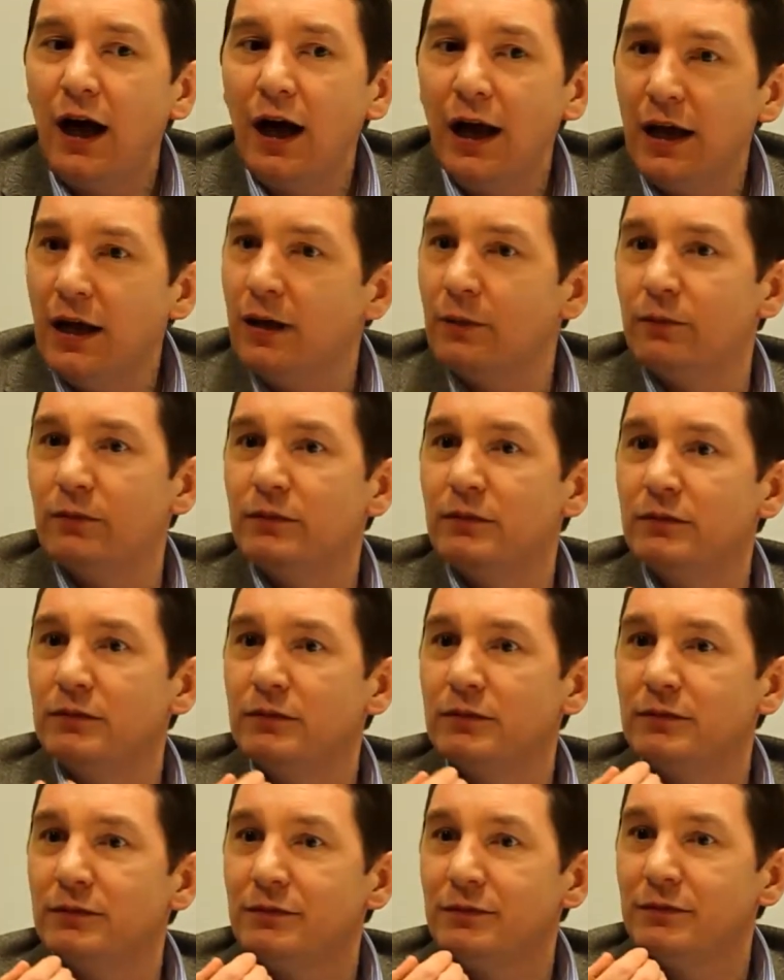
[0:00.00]
I am
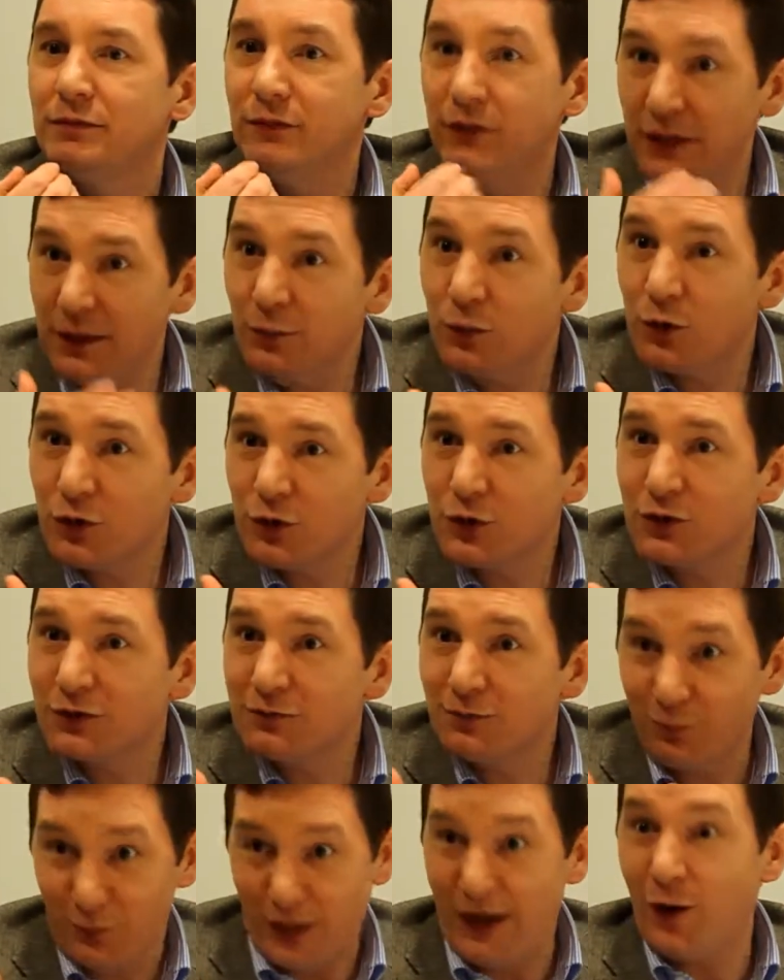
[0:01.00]
the most
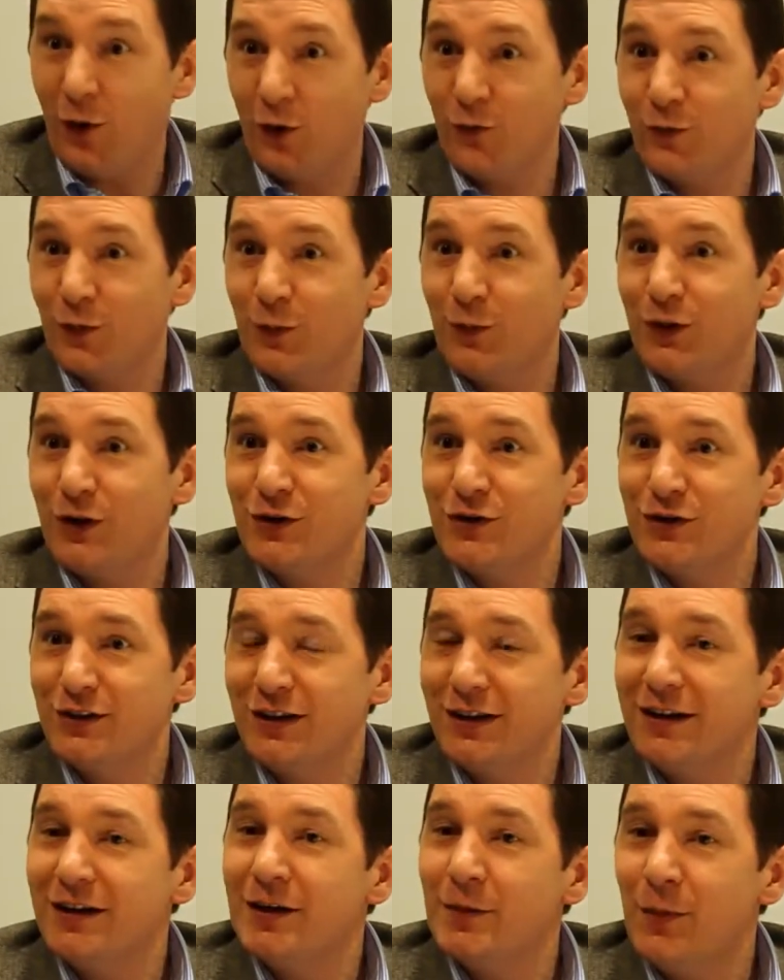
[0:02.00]
powerful
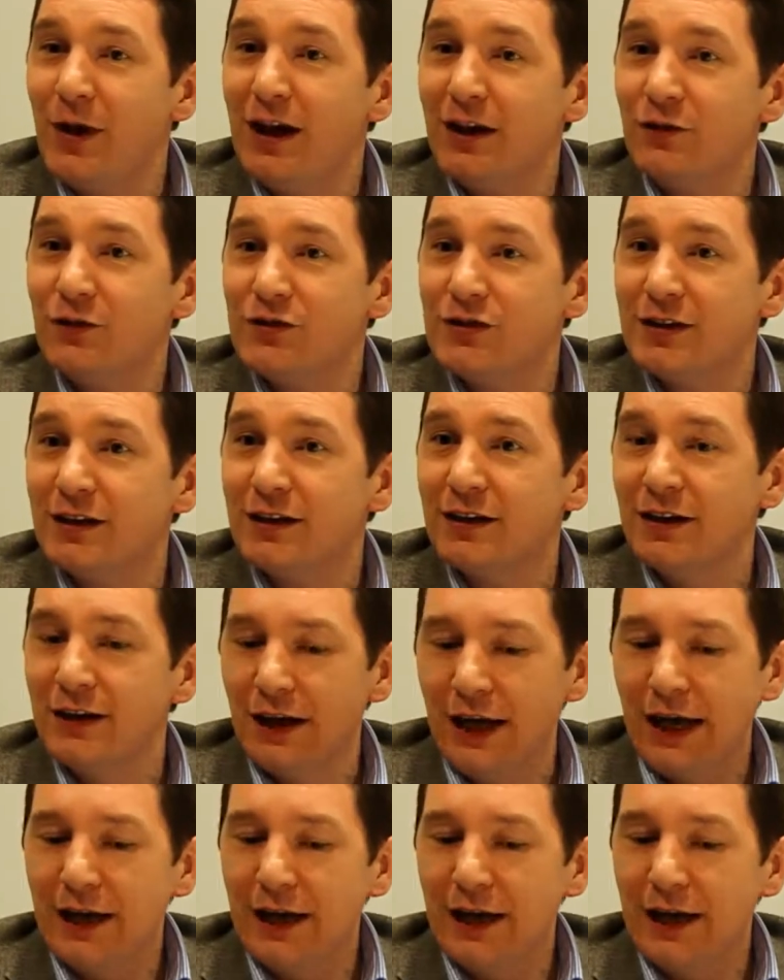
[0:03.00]
person in a democracy.